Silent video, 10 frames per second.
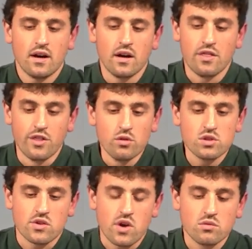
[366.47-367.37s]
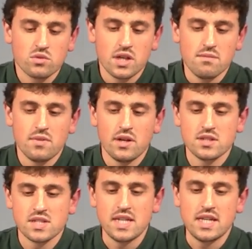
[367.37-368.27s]
Uh, those around him
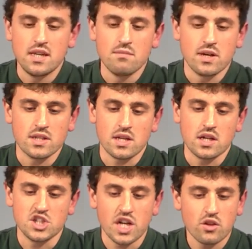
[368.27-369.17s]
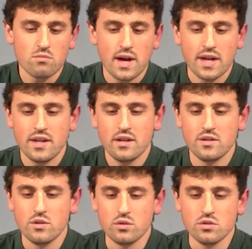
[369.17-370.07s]
see him as a shadow man,
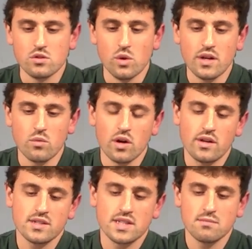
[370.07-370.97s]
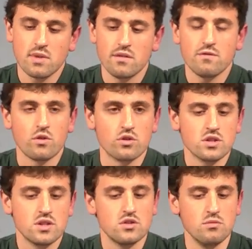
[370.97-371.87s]
no good to anyone, a dead man
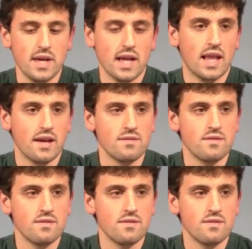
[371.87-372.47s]
forced to be alive.